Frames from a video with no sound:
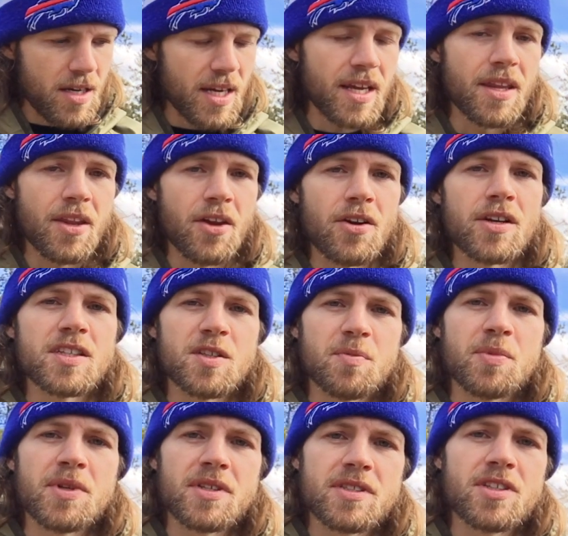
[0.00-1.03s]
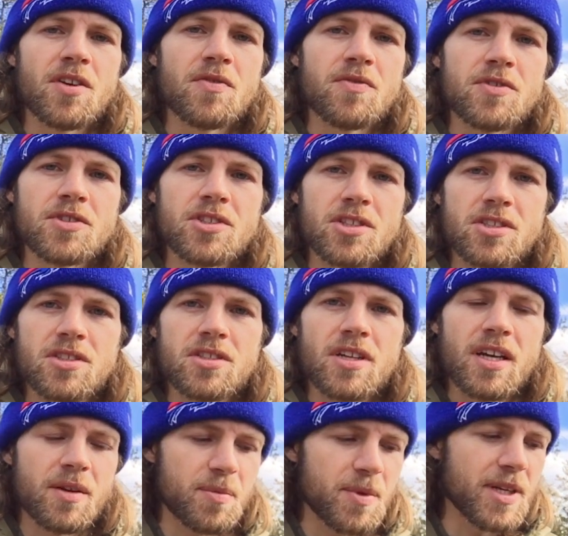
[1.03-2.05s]
There is a bit of selfishness,
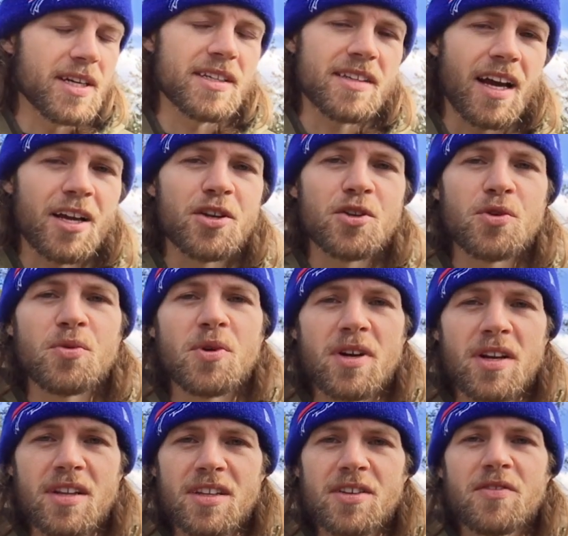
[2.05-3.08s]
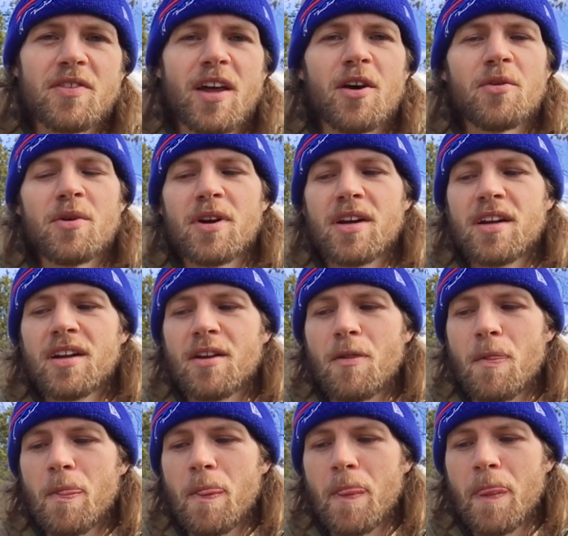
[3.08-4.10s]
because I do want to live that way.
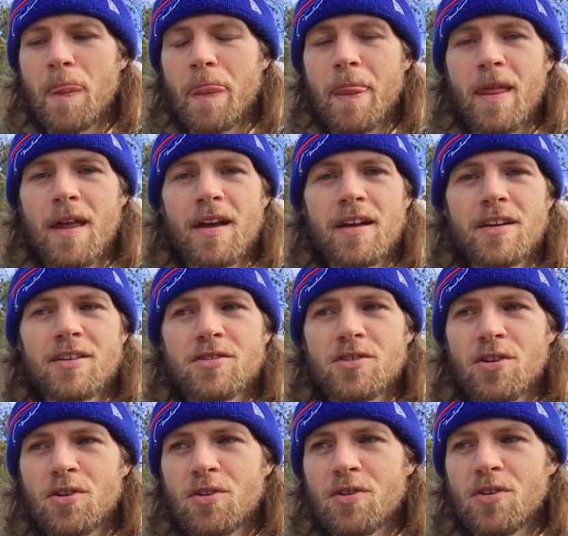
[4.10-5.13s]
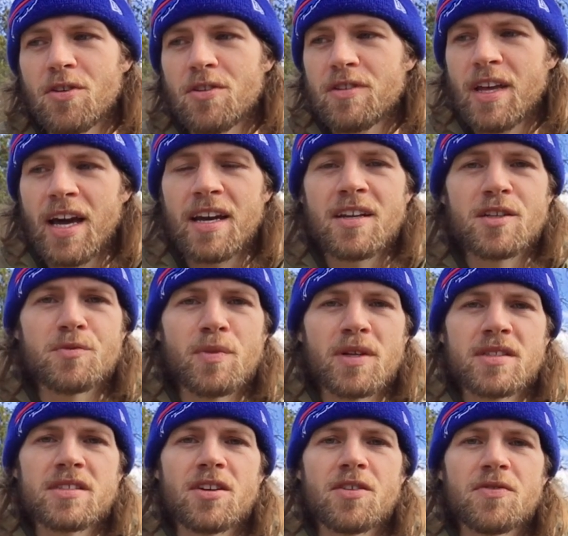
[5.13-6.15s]
So that is my
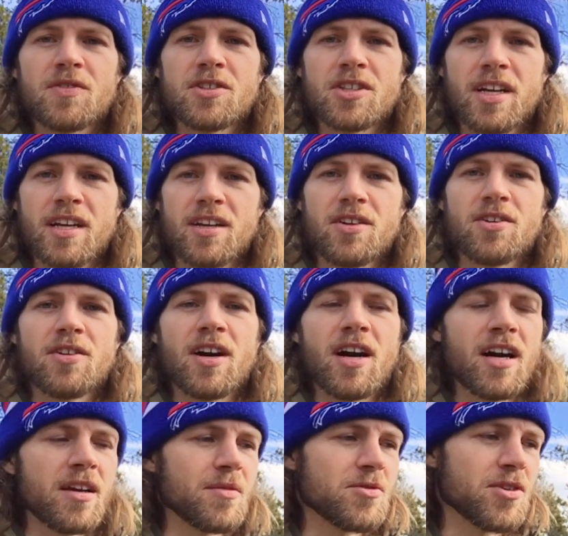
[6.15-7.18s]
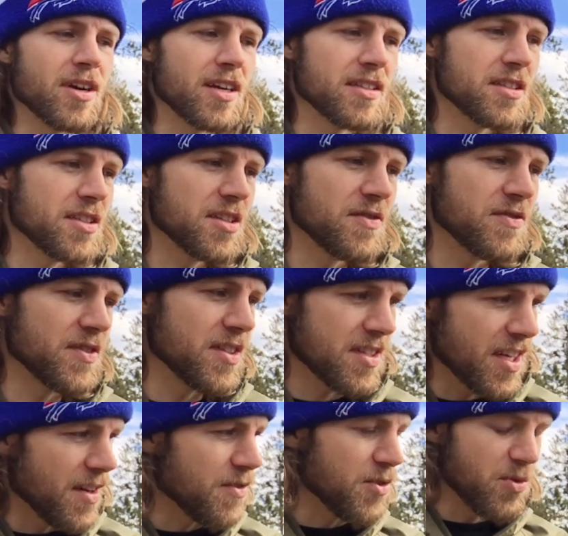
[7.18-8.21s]
selfish angle. I am trying to convince
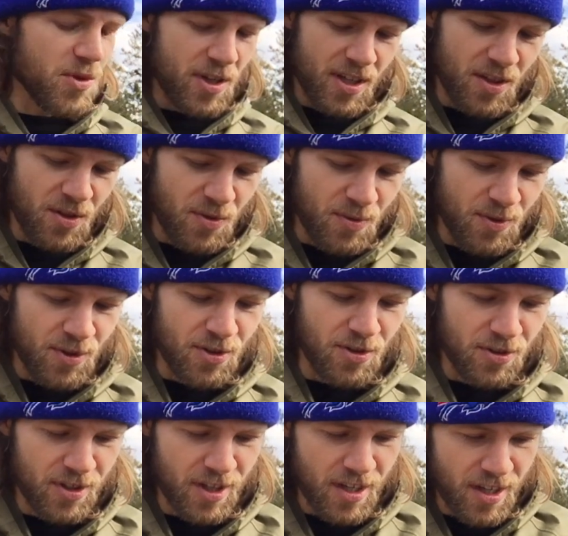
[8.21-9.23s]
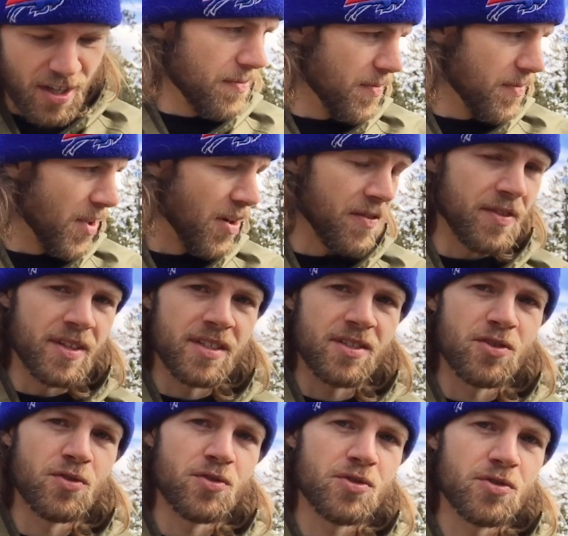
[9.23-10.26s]
everyone in the world of these
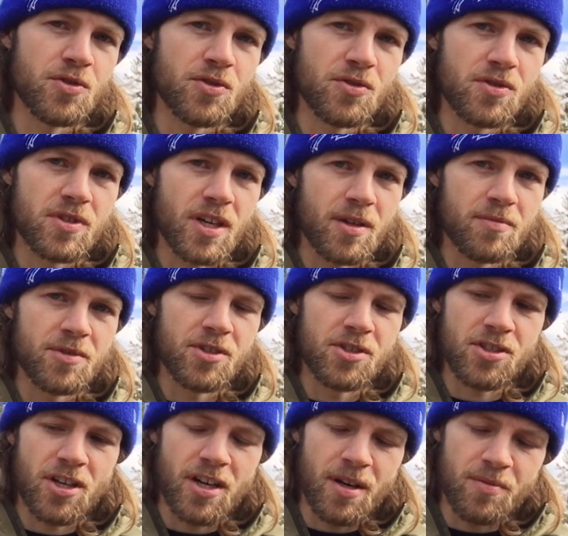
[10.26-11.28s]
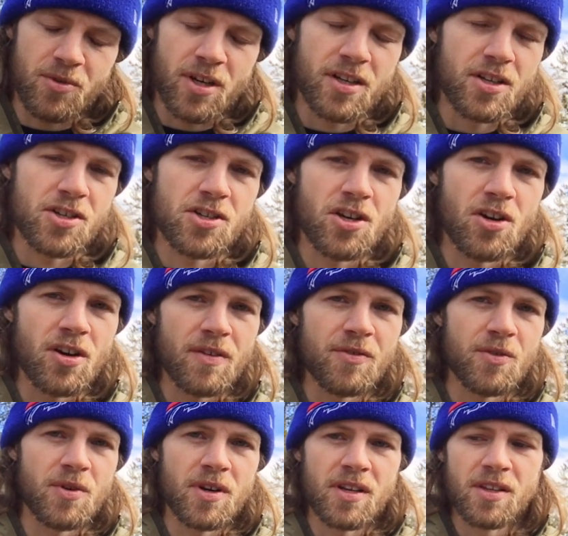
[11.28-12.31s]
new truths. I'm trying to show
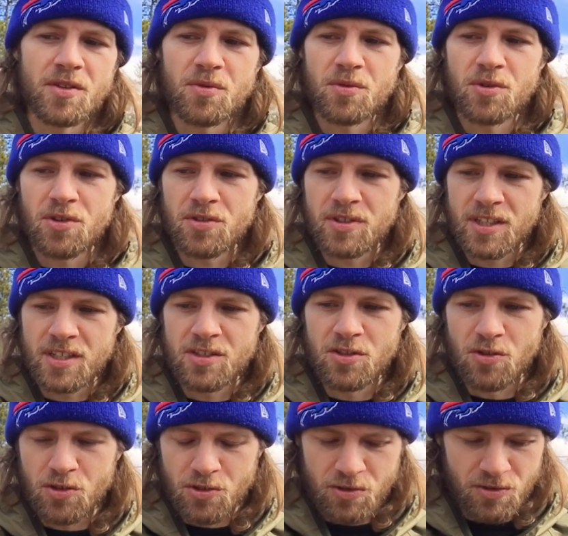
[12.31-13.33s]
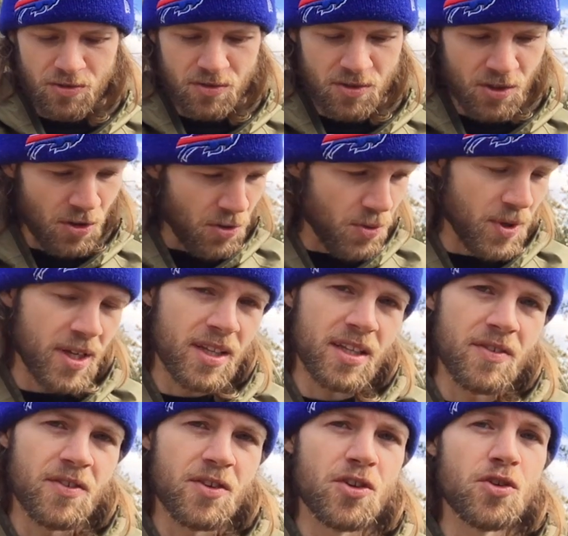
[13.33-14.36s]
everyone in the world these new truths, so that we can
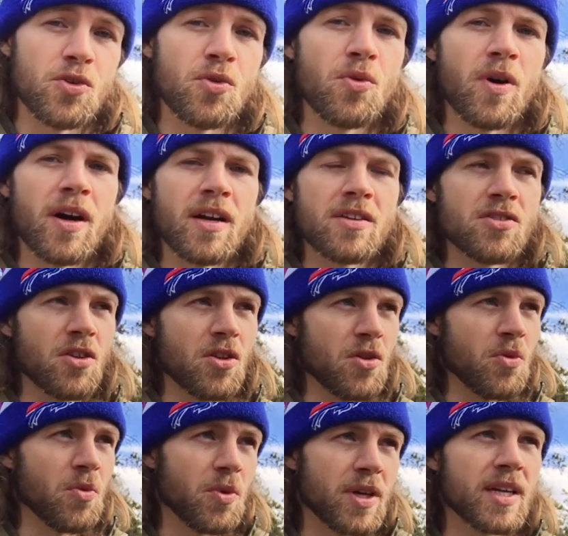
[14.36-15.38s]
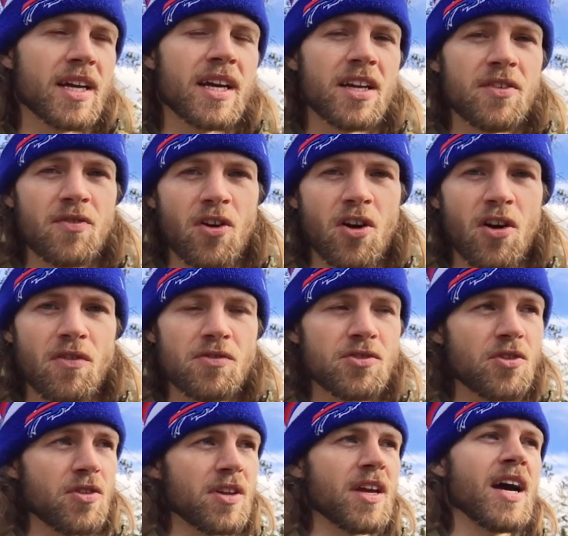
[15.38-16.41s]
live a new way, so that we can evolve,
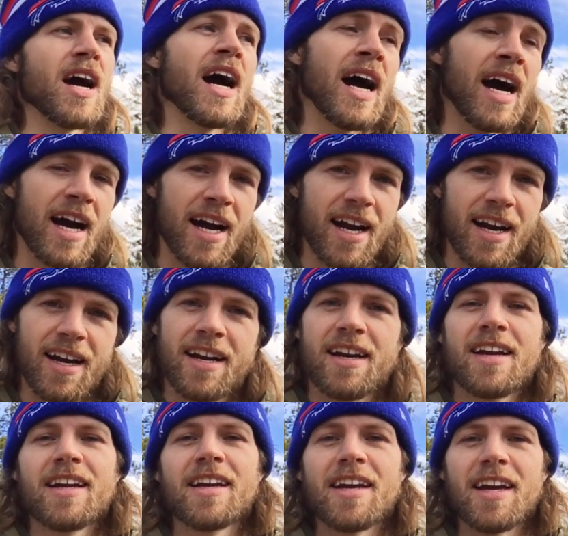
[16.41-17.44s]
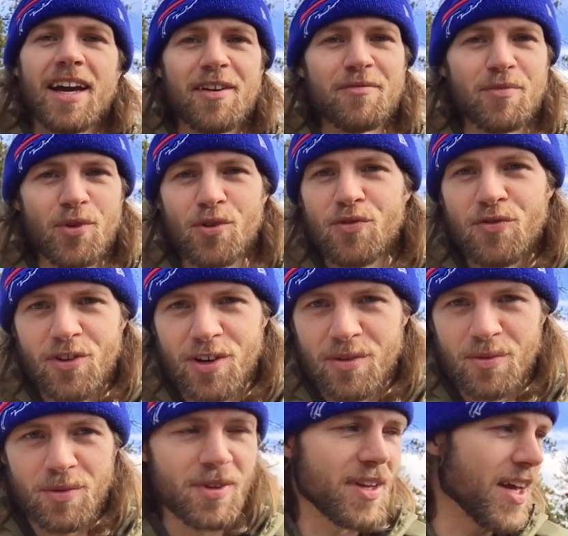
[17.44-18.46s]
so that I can have more
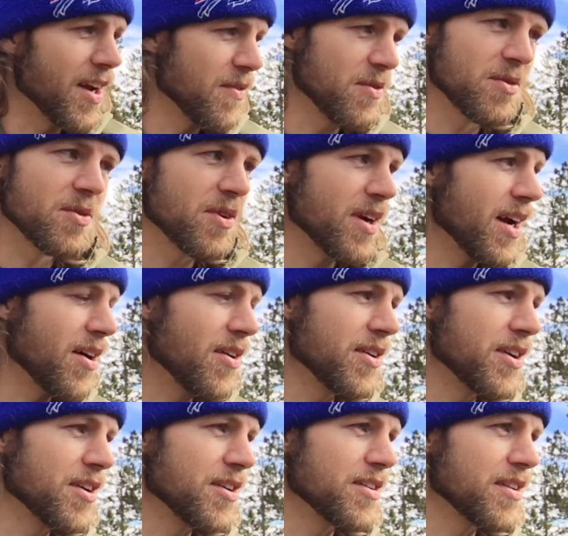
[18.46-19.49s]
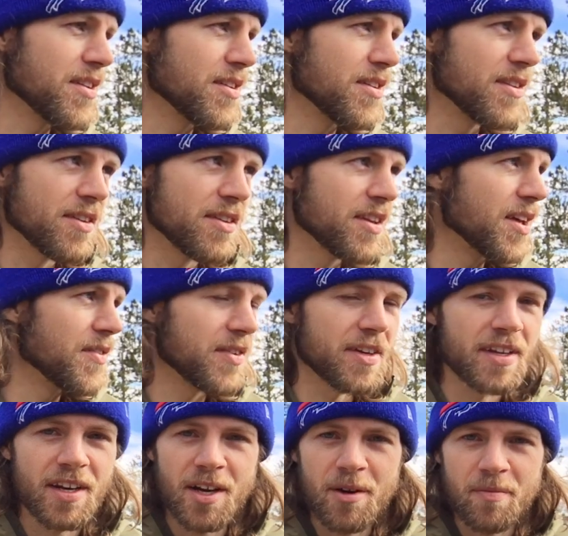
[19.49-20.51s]
fun with everyone out here living
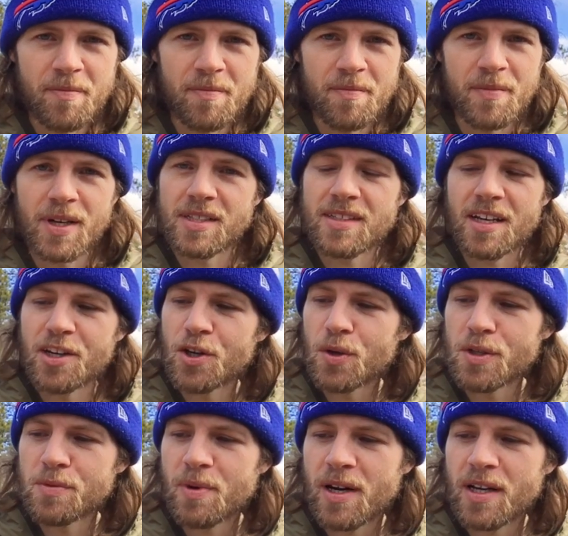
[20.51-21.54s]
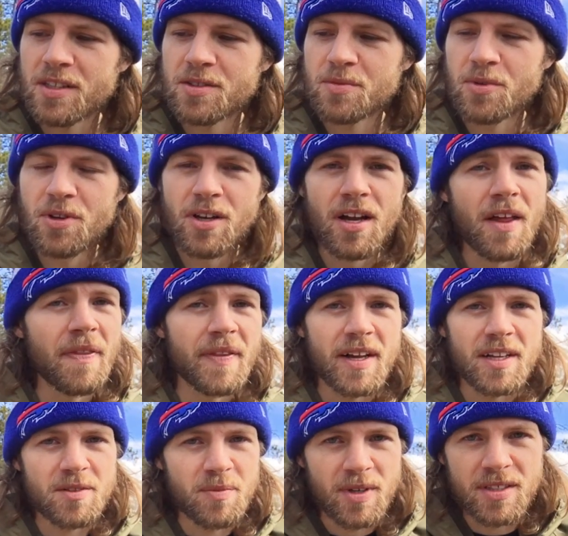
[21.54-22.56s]
it up, because I know it's possible.
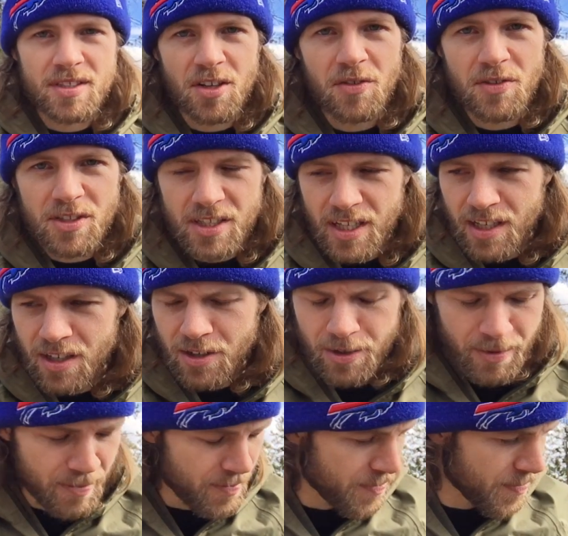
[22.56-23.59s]
That's my selfish angle.